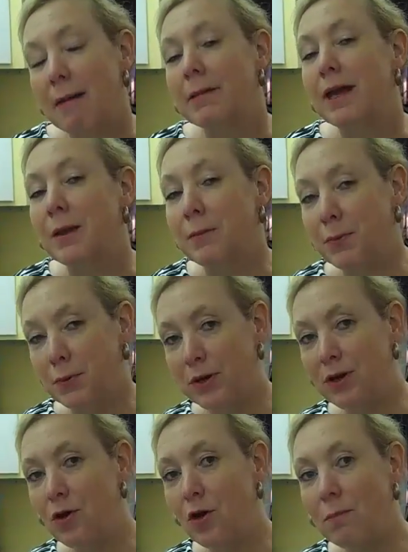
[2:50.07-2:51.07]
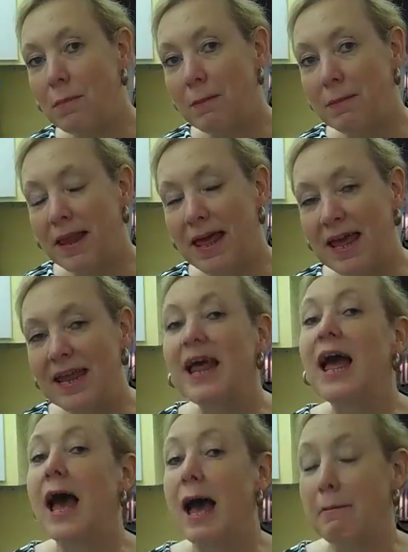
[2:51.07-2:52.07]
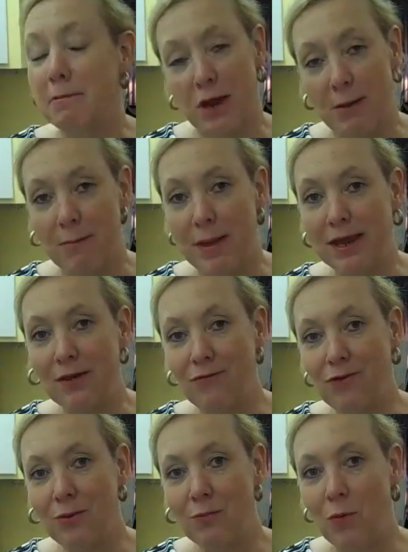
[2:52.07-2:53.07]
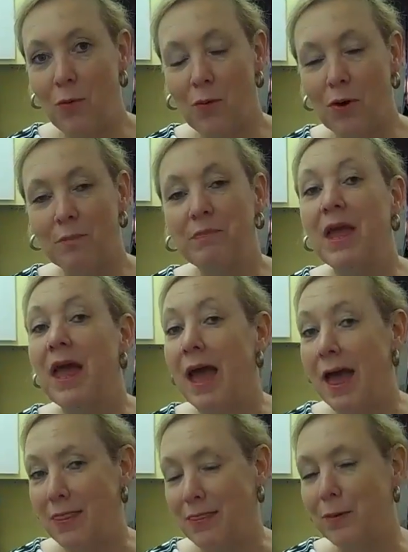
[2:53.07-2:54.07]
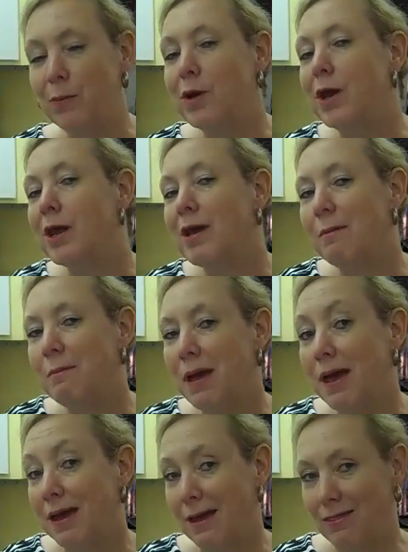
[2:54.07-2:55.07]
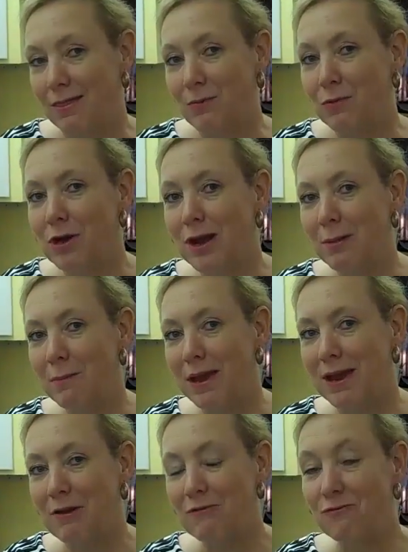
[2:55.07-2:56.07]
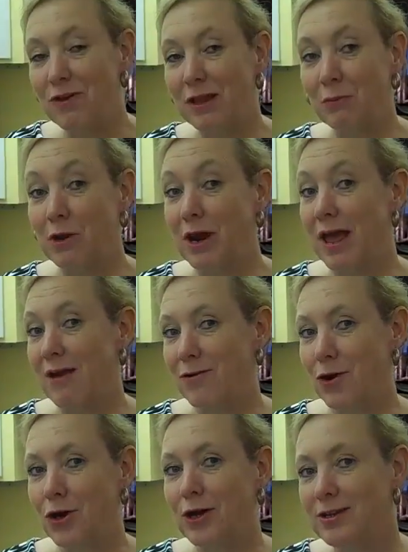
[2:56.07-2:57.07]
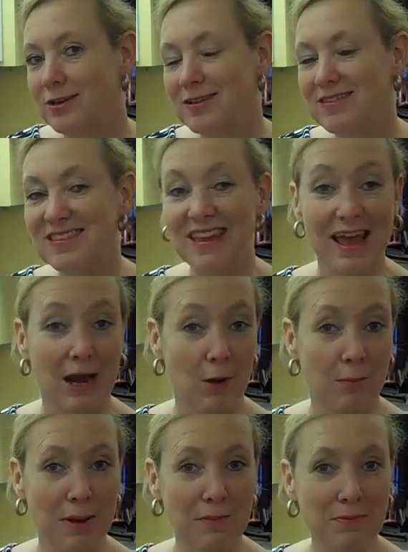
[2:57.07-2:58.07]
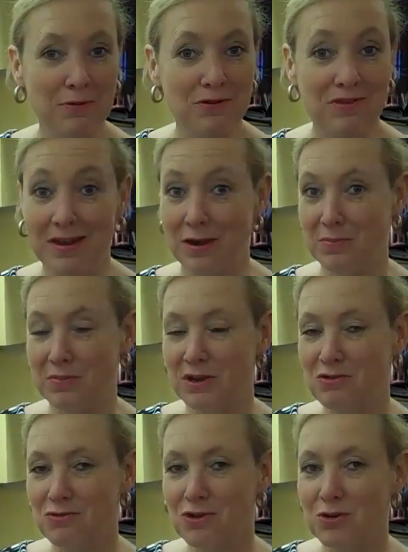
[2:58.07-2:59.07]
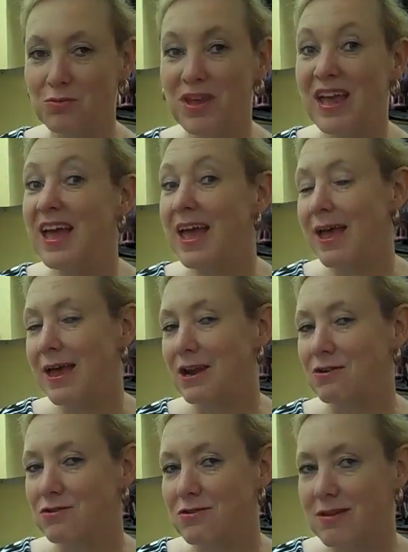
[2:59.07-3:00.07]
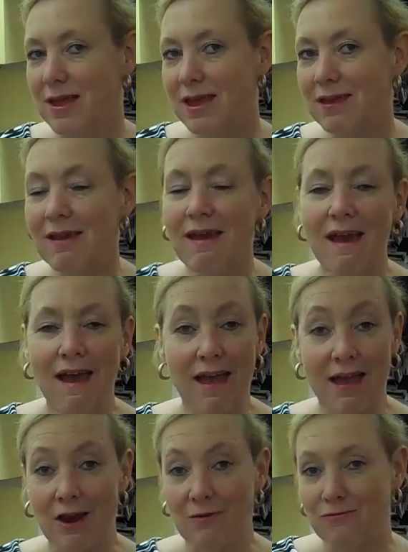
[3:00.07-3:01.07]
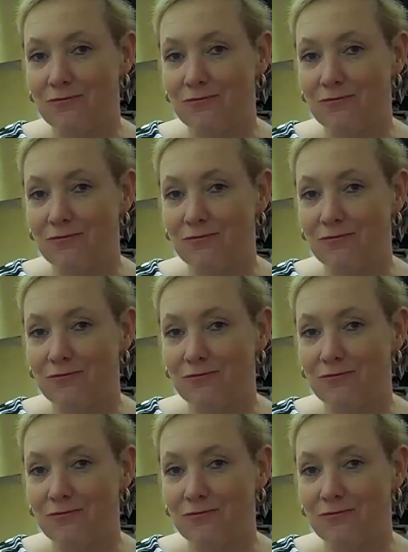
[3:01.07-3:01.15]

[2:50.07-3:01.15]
I'm going to put it on my plate. I'm going to make a few more, and then we're going to come back, and then we're going to make our filling. We're going to have our onions and our peppers and our mushrooms and our steak, and our